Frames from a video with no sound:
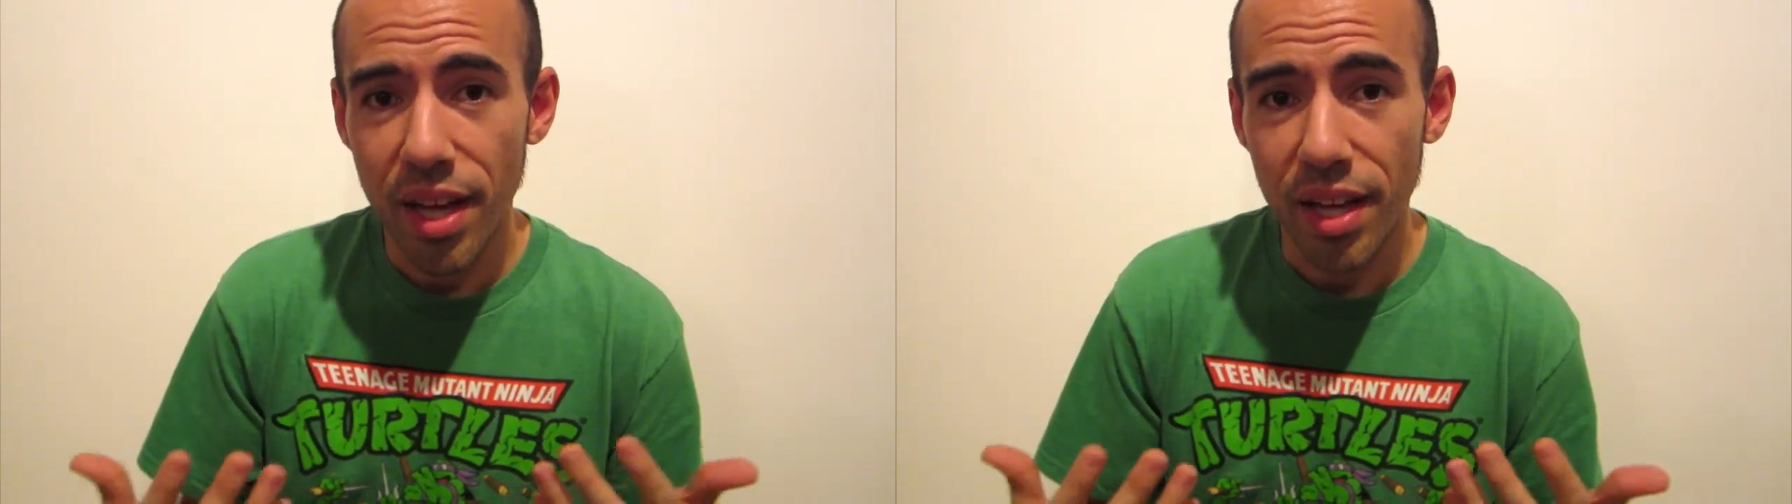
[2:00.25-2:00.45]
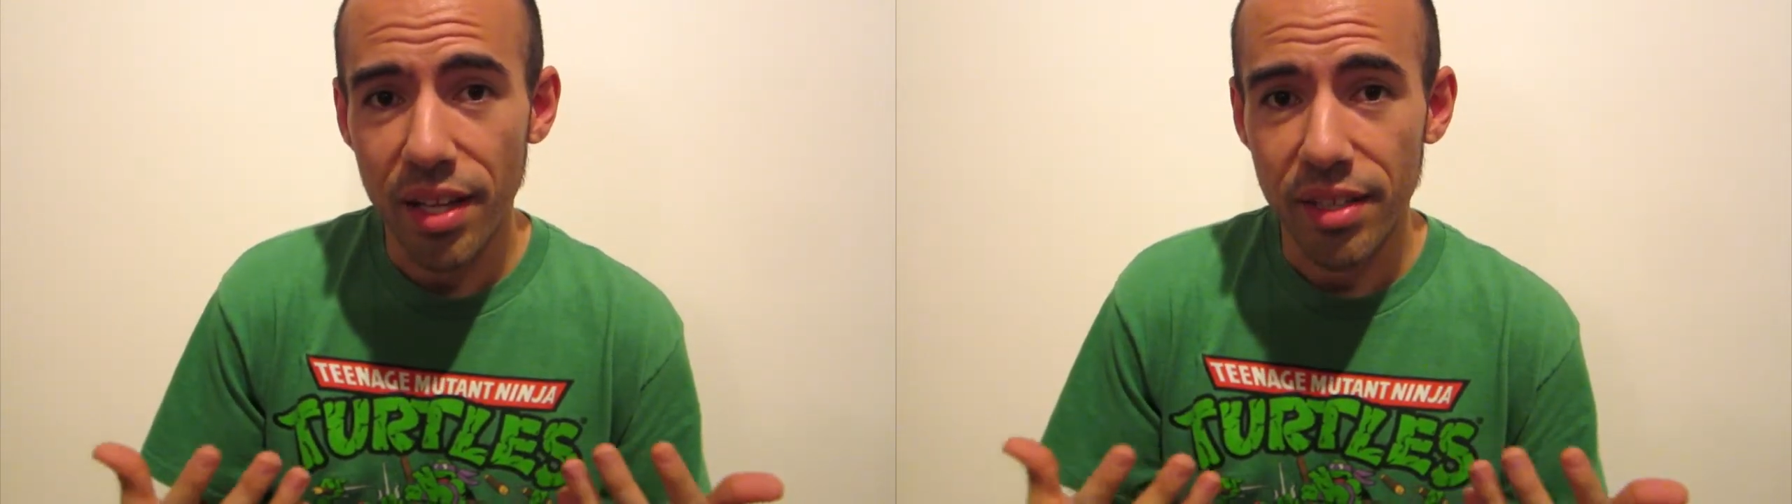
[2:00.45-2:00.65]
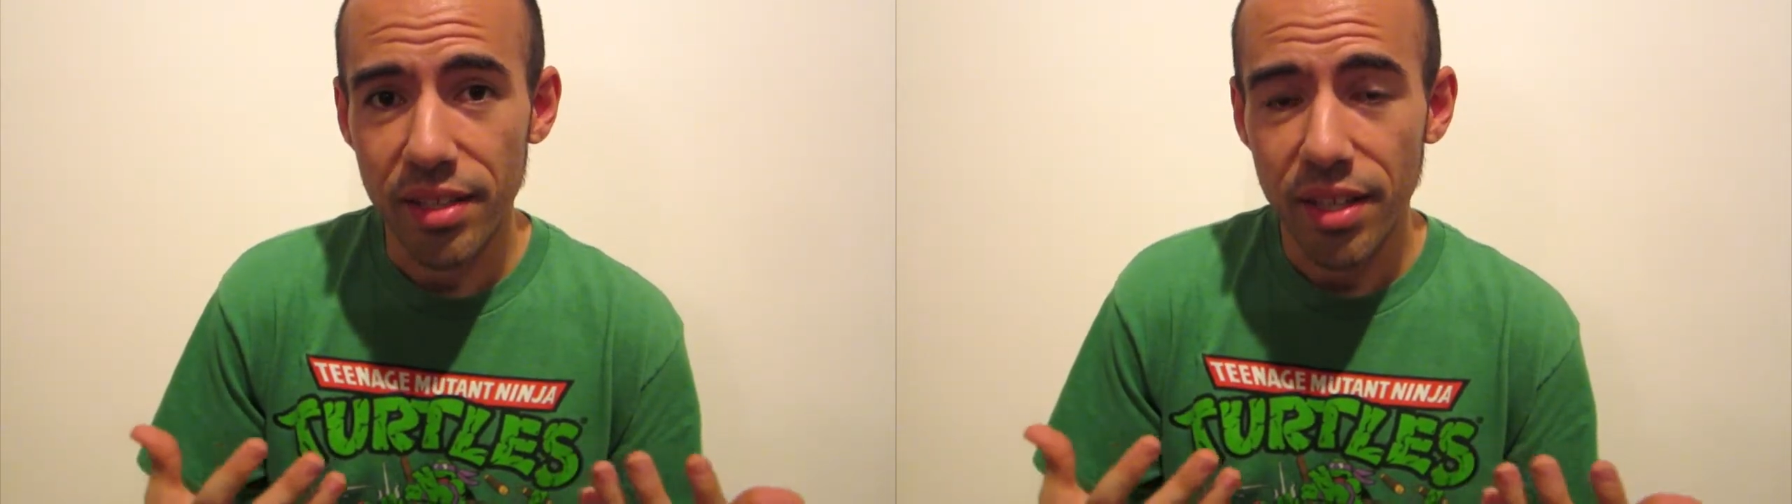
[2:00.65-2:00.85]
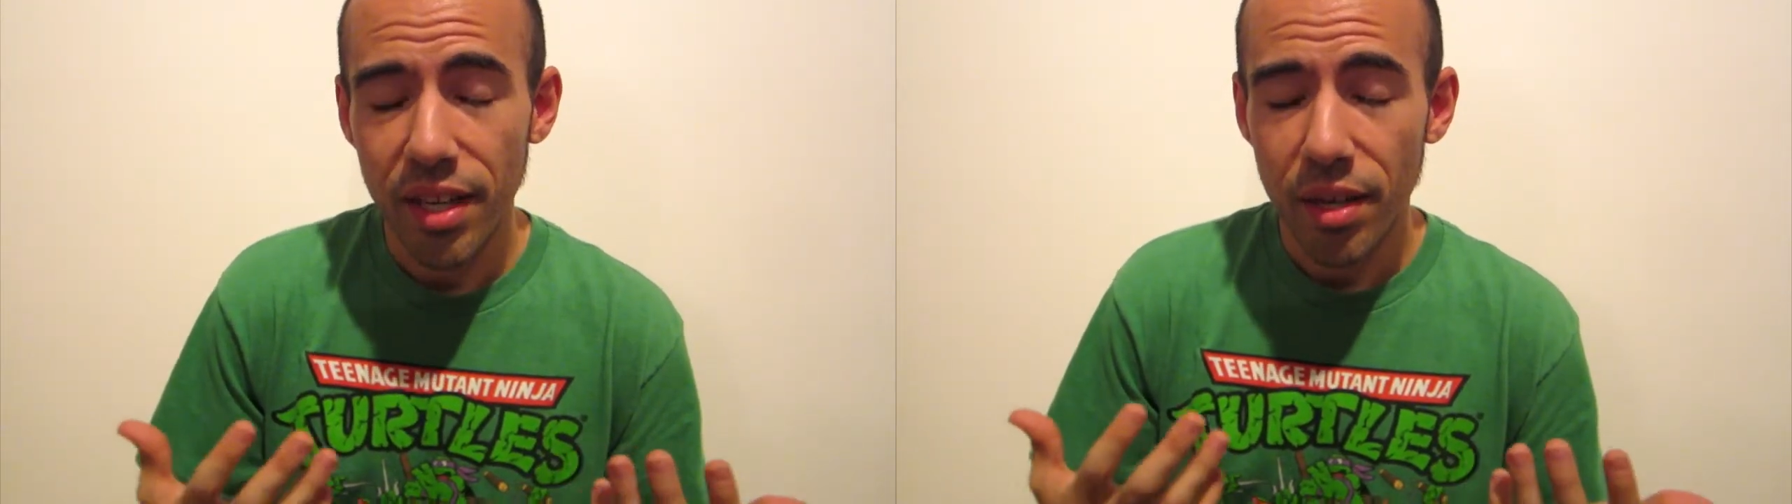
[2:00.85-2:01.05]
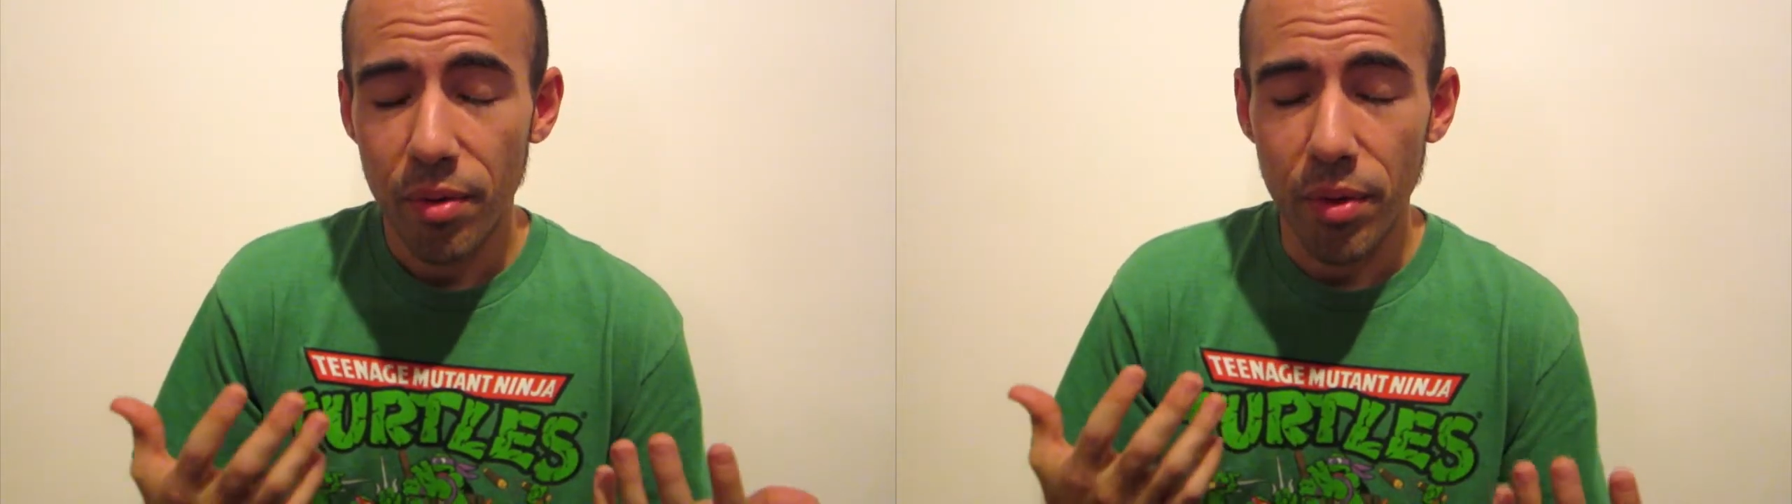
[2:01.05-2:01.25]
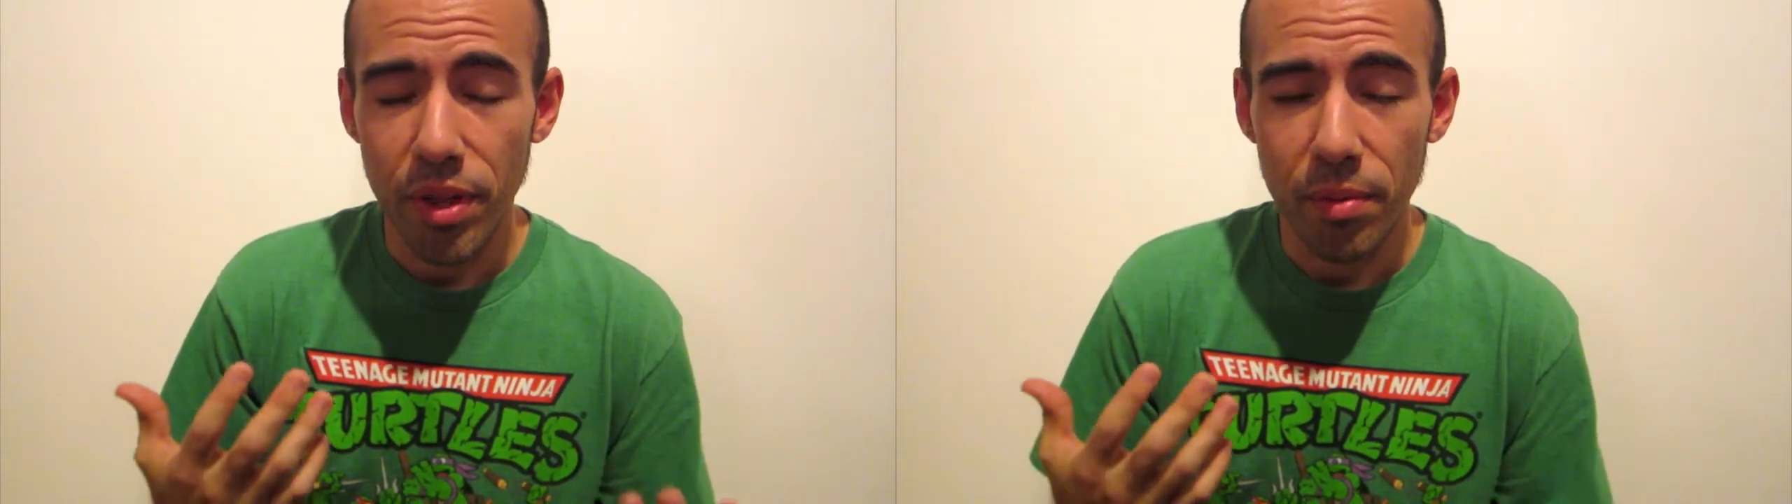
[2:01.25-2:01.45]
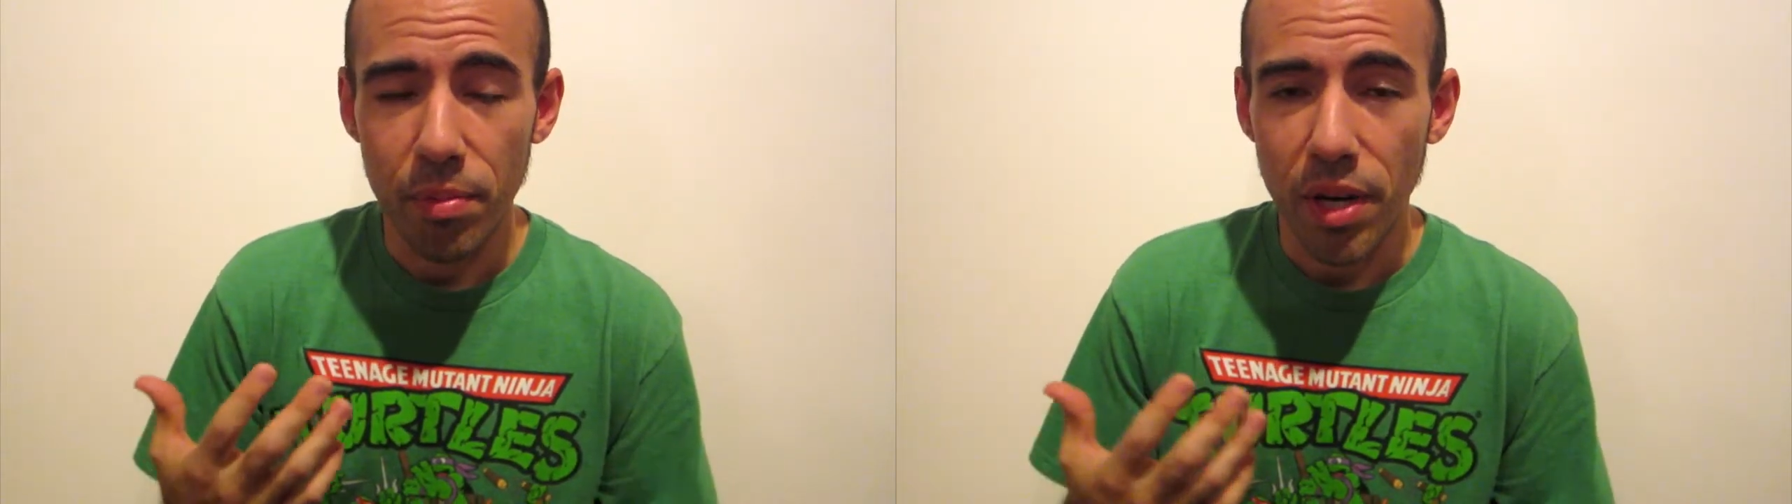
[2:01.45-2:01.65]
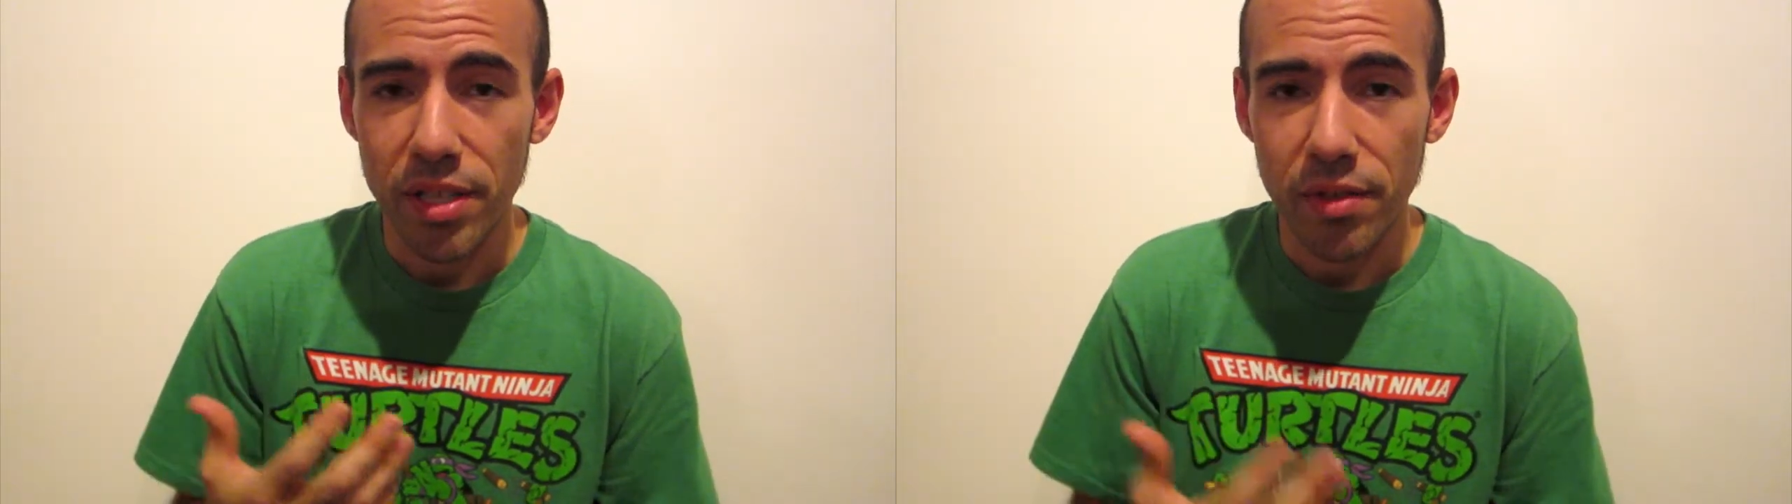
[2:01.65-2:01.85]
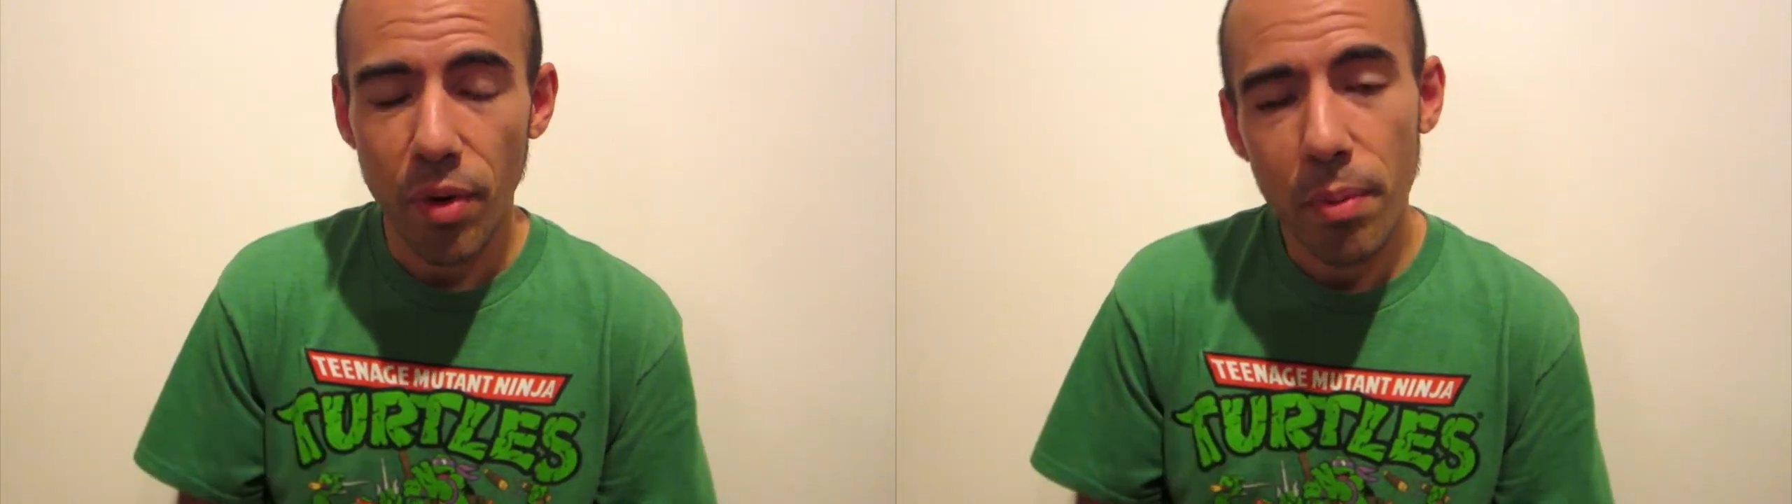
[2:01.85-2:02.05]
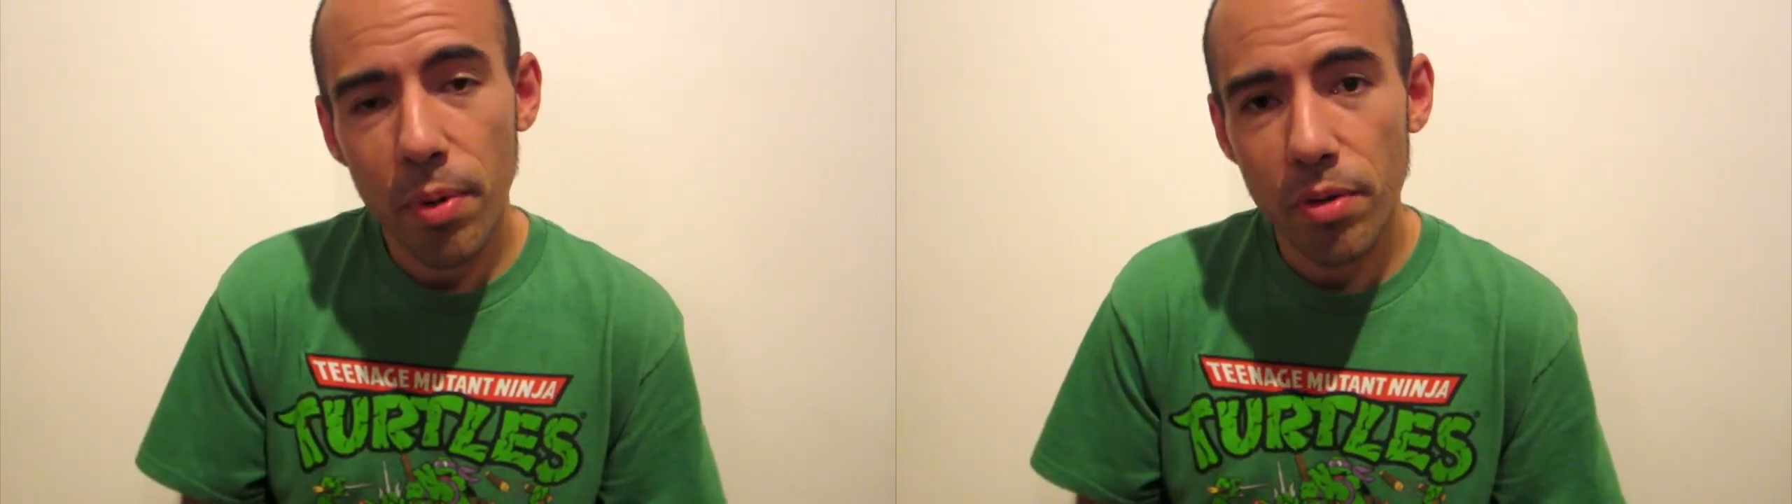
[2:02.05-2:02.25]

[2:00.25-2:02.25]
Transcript: and with the price of web